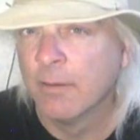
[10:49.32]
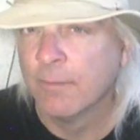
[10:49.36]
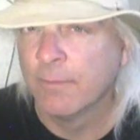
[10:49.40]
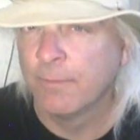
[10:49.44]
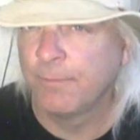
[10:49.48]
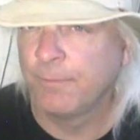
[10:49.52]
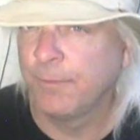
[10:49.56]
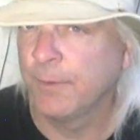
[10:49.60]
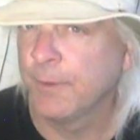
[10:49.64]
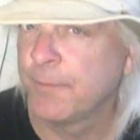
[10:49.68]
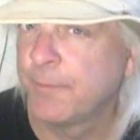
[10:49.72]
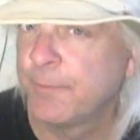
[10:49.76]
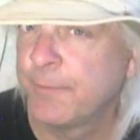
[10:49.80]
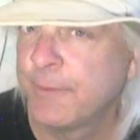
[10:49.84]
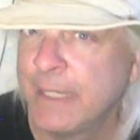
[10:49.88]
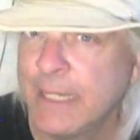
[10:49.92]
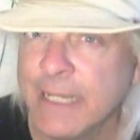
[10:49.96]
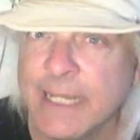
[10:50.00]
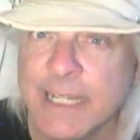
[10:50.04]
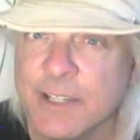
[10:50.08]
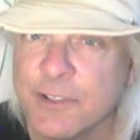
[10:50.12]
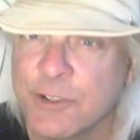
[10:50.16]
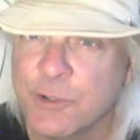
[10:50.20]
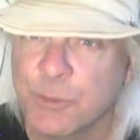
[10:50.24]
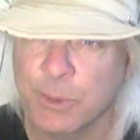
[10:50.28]

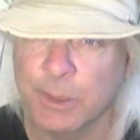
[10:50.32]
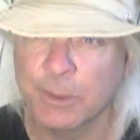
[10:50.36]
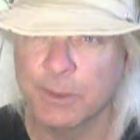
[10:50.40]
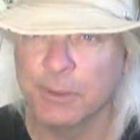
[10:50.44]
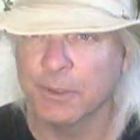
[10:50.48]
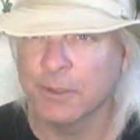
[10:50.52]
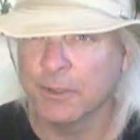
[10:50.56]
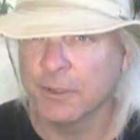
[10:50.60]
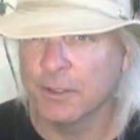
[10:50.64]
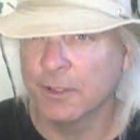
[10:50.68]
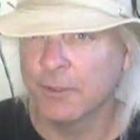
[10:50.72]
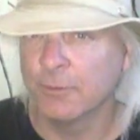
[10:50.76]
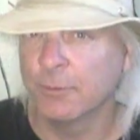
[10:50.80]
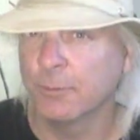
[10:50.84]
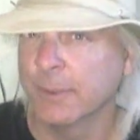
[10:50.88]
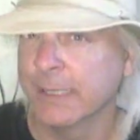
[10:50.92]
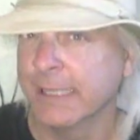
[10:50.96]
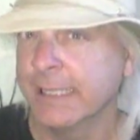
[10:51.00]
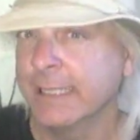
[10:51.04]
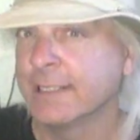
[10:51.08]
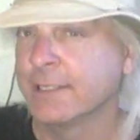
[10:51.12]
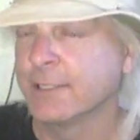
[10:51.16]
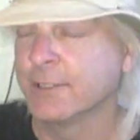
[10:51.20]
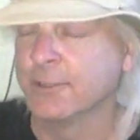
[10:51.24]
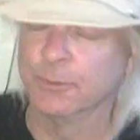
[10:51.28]
$15 trillion of
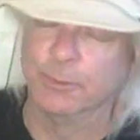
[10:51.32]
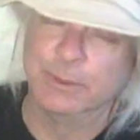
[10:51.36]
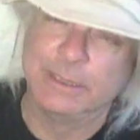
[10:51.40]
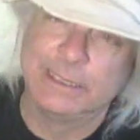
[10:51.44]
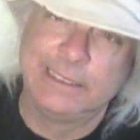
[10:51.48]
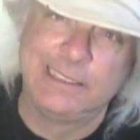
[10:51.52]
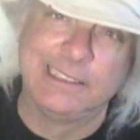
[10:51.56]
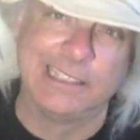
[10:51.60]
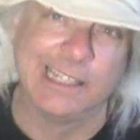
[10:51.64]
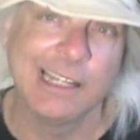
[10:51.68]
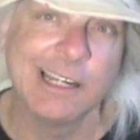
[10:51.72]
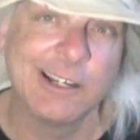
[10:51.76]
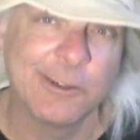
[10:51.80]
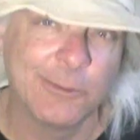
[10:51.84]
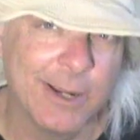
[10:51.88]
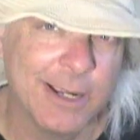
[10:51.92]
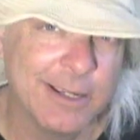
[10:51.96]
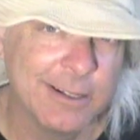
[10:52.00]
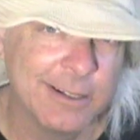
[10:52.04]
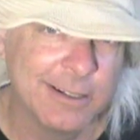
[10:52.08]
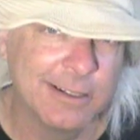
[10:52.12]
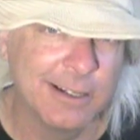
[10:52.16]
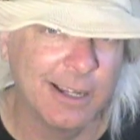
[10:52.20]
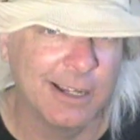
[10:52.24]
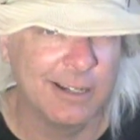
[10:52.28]
which was
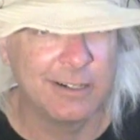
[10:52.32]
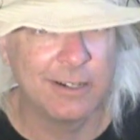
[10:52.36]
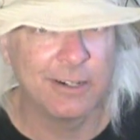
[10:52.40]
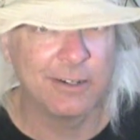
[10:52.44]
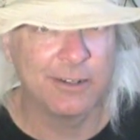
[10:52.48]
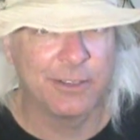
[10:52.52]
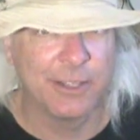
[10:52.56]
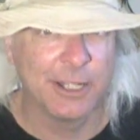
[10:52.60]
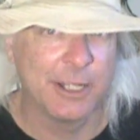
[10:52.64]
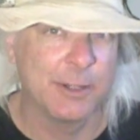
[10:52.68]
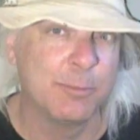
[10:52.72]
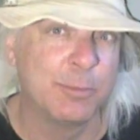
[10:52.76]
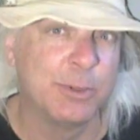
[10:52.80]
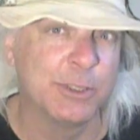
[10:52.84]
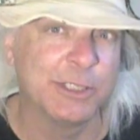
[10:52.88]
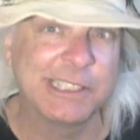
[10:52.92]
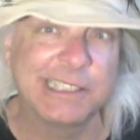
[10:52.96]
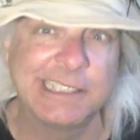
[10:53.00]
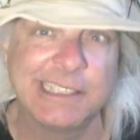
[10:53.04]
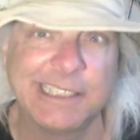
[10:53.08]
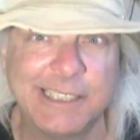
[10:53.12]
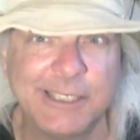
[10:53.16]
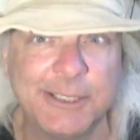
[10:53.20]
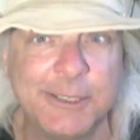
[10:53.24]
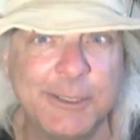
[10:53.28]
generated under the
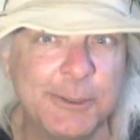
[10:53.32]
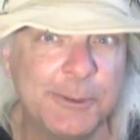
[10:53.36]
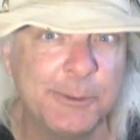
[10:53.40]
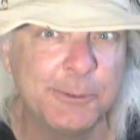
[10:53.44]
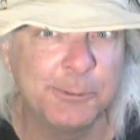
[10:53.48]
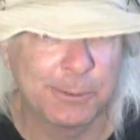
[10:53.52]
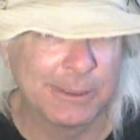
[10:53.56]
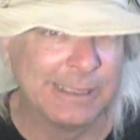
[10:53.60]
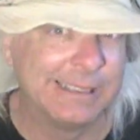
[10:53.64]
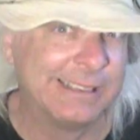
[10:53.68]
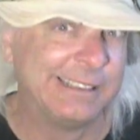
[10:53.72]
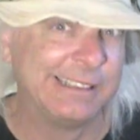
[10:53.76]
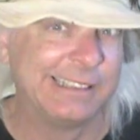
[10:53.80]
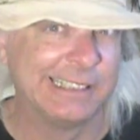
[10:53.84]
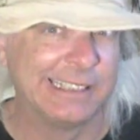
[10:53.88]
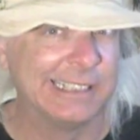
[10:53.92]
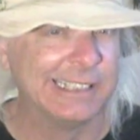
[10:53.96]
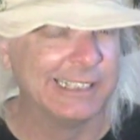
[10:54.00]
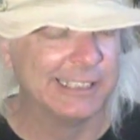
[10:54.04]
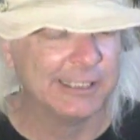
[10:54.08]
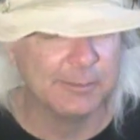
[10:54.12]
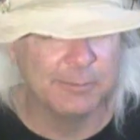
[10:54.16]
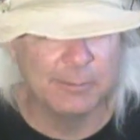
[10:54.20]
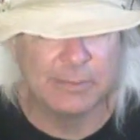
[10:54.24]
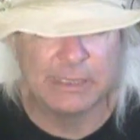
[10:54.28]
Bush 2
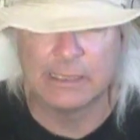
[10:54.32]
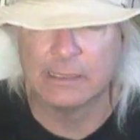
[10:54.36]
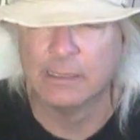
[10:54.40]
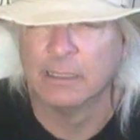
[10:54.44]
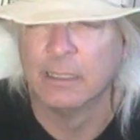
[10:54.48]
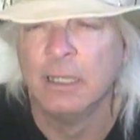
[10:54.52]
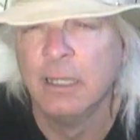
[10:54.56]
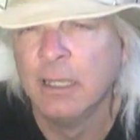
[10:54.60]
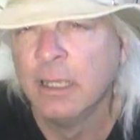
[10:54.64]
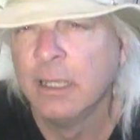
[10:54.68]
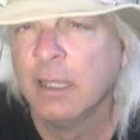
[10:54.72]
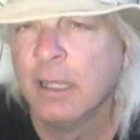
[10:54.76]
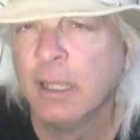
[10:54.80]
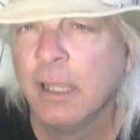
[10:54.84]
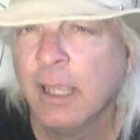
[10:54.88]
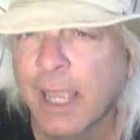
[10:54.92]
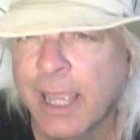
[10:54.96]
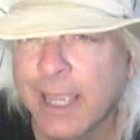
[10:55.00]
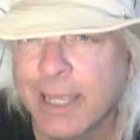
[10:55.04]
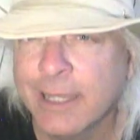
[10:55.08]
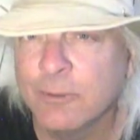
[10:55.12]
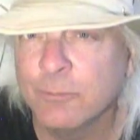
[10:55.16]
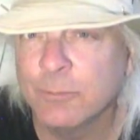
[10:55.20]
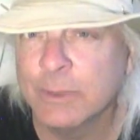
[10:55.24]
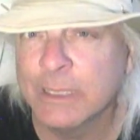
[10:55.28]
regime,
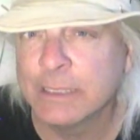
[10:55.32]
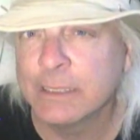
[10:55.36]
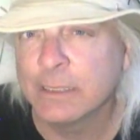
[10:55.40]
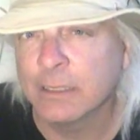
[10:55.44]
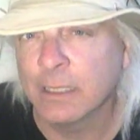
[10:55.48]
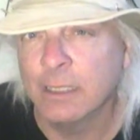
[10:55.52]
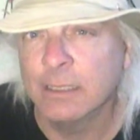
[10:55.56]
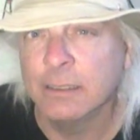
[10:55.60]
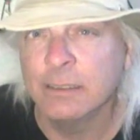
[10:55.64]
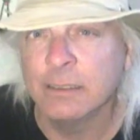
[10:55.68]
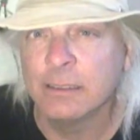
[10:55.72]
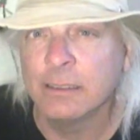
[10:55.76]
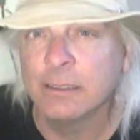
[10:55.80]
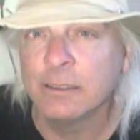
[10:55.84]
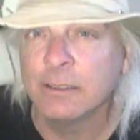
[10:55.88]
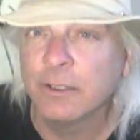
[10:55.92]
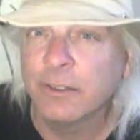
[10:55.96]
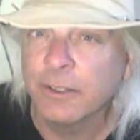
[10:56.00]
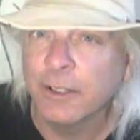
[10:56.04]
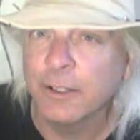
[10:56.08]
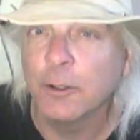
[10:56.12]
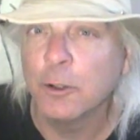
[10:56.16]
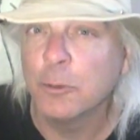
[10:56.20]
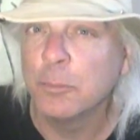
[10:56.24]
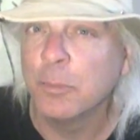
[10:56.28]
and which under
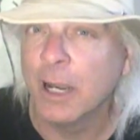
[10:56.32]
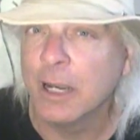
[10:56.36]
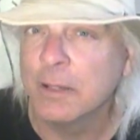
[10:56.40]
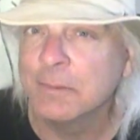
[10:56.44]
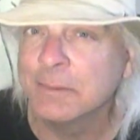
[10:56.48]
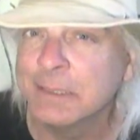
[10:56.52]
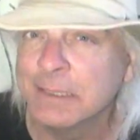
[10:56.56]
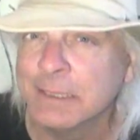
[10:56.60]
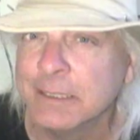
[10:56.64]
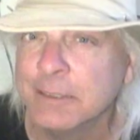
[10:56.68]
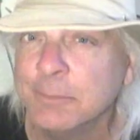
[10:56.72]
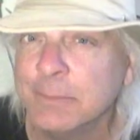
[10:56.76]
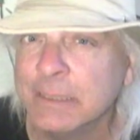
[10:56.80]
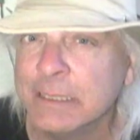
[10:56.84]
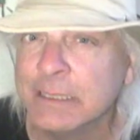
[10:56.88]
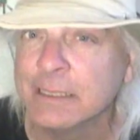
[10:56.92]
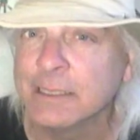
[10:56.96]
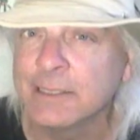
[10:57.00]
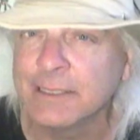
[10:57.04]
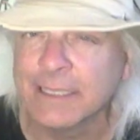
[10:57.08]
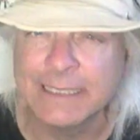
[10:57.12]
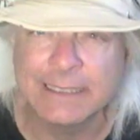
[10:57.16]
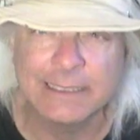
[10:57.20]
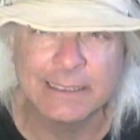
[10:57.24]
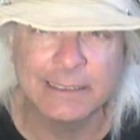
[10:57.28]
the Obama
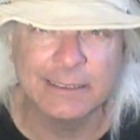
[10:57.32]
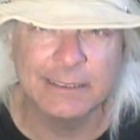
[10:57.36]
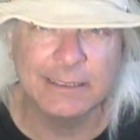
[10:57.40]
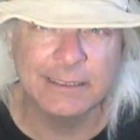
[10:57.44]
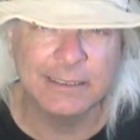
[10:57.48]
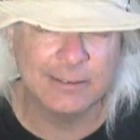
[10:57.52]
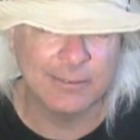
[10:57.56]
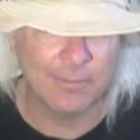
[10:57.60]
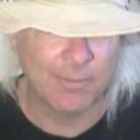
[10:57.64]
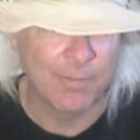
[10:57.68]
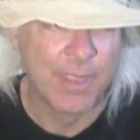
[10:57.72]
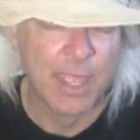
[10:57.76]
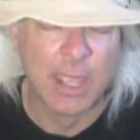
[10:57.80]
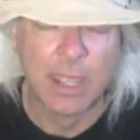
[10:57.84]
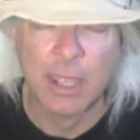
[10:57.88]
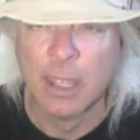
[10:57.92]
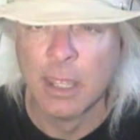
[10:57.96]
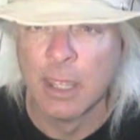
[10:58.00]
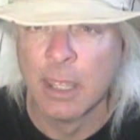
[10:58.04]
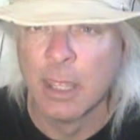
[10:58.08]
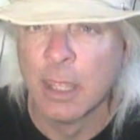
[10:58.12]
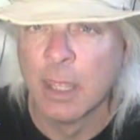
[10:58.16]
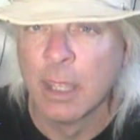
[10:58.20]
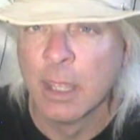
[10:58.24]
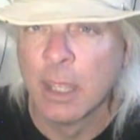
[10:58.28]
administration
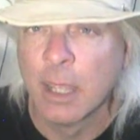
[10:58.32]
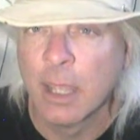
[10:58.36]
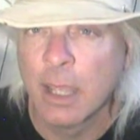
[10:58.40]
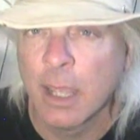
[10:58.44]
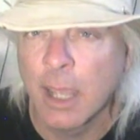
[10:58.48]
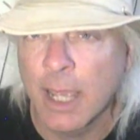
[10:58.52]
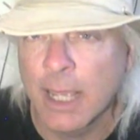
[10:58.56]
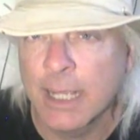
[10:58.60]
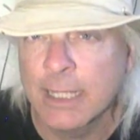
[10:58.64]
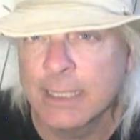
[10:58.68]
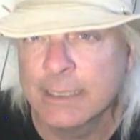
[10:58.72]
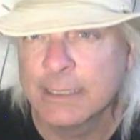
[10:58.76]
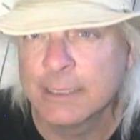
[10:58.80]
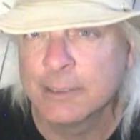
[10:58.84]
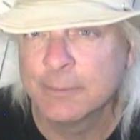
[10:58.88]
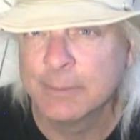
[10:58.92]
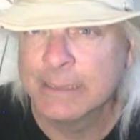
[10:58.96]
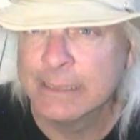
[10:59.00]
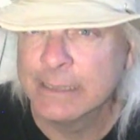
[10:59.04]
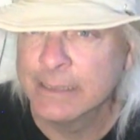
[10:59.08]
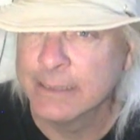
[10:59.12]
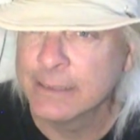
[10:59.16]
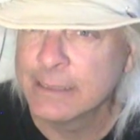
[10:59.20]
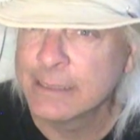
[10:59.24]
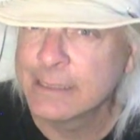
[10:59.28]
has
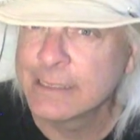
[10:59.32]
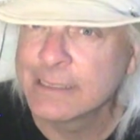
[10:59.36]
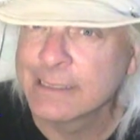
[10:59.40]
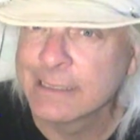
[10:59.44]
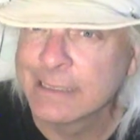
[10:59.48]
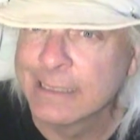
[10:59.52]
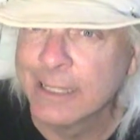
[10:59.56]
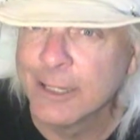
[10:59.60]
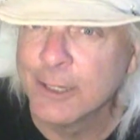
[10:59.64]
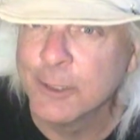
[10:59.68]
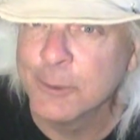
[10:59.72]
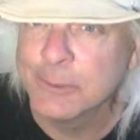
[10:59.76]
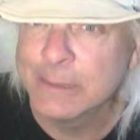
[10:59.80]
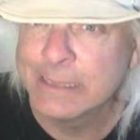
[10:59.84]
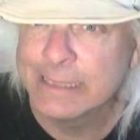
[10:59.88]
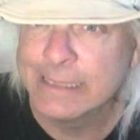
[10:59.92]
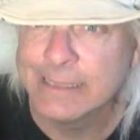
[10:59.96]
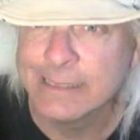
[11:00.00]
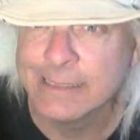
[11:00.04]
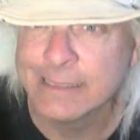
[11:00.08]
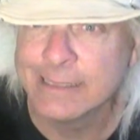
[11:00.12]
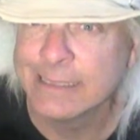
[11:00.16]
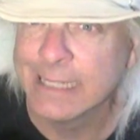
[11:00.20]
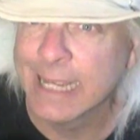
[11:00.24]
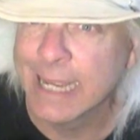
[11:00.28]
been
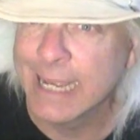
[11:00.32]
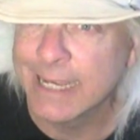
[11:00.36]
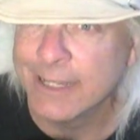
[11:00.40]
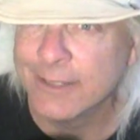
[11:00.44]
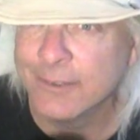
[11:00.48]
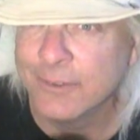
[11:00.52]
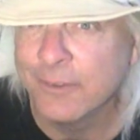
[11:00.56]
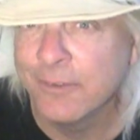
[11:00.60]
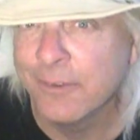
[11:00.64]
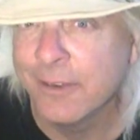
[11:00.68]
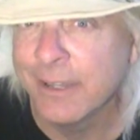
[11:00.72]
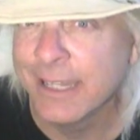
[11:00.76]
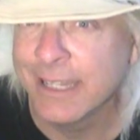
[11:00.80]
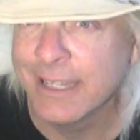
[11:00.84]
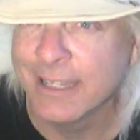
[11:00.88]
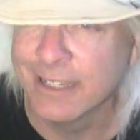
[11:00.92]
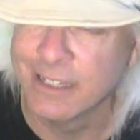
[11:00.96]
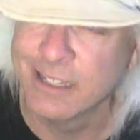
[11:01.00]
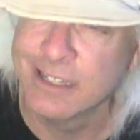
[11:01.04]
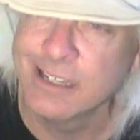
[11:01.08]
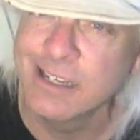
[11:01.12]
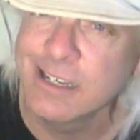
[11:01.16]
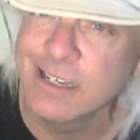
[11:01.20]
slowing down the